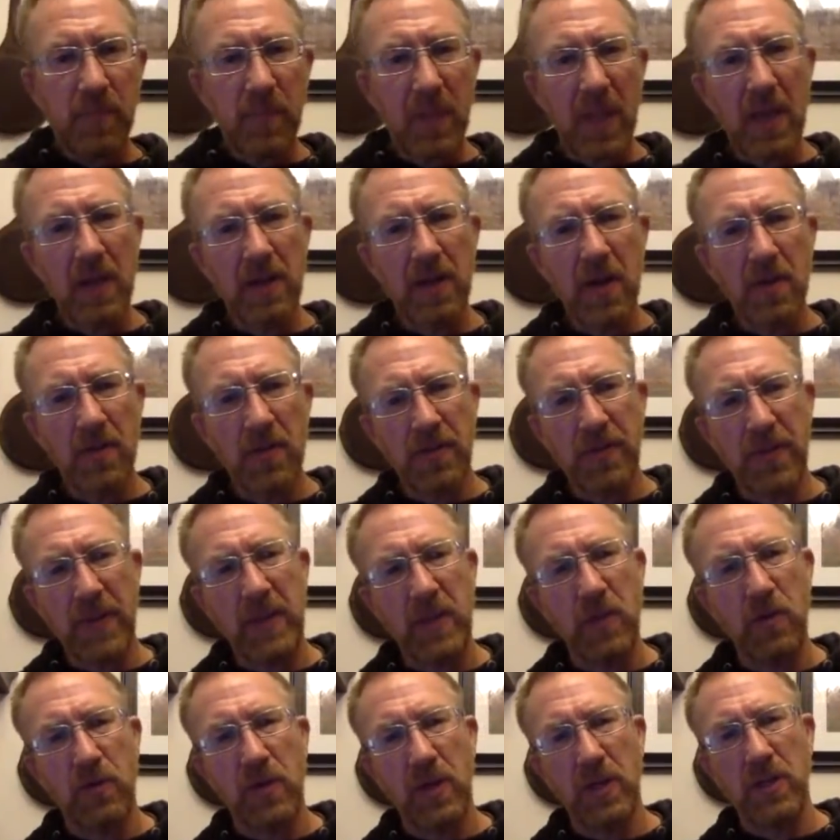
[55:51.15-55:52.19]
Another thing
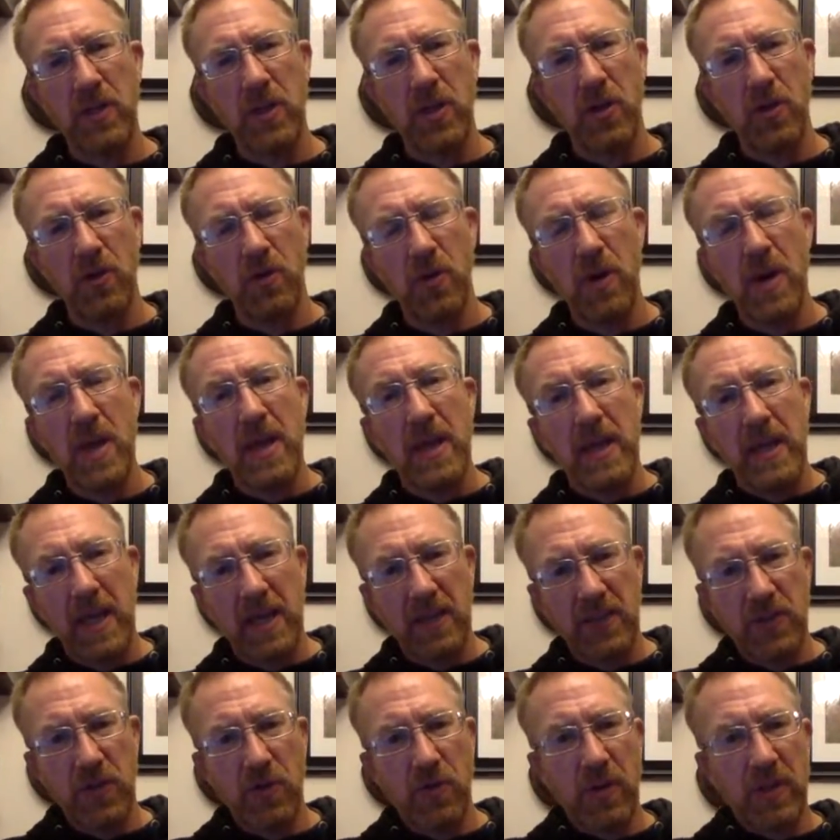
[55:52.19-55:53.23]
you can do
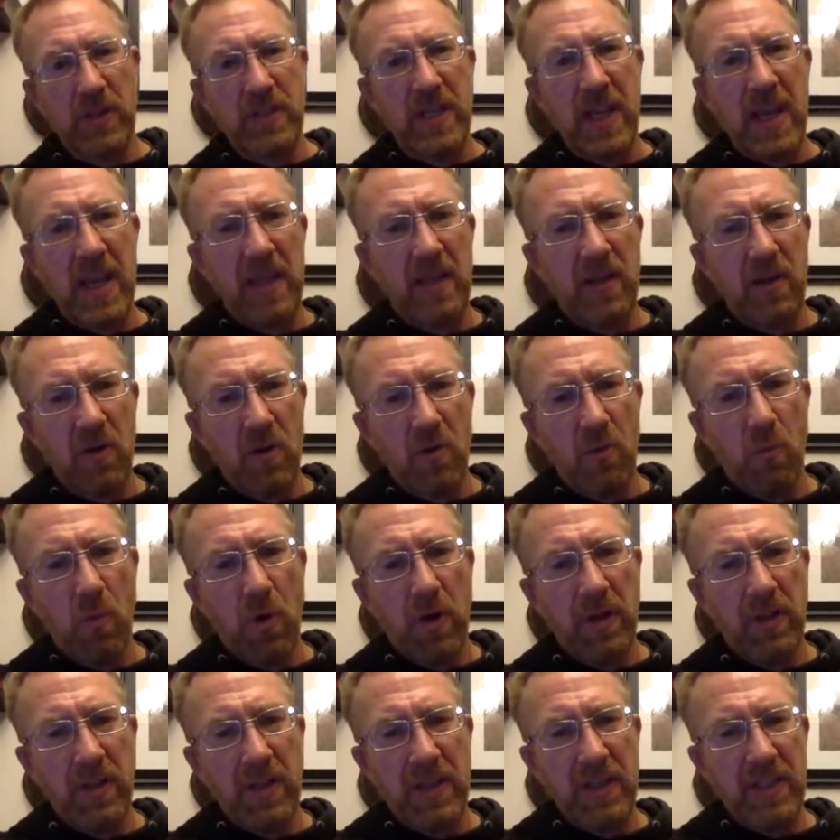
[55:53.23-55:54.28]
is you can take one
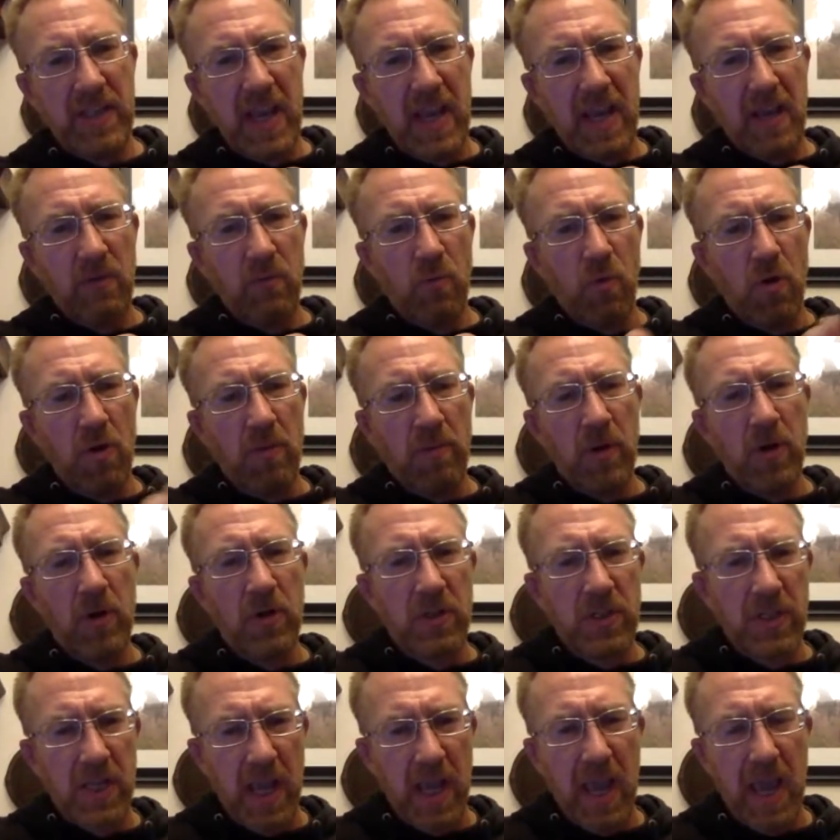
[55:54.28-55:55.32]
of these hand
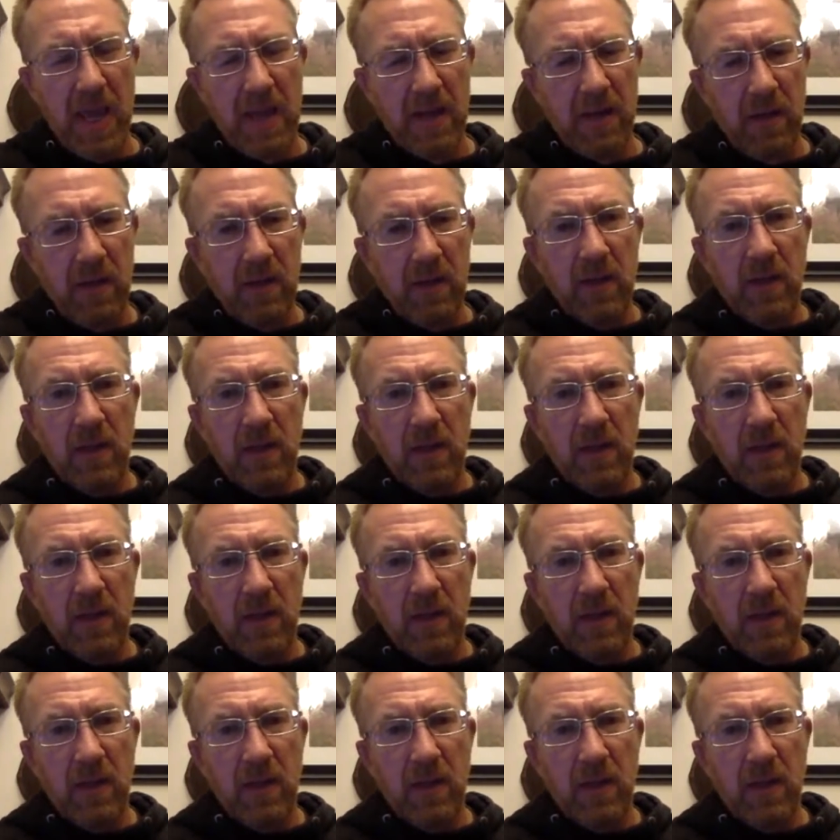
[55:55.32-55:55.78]
warmers and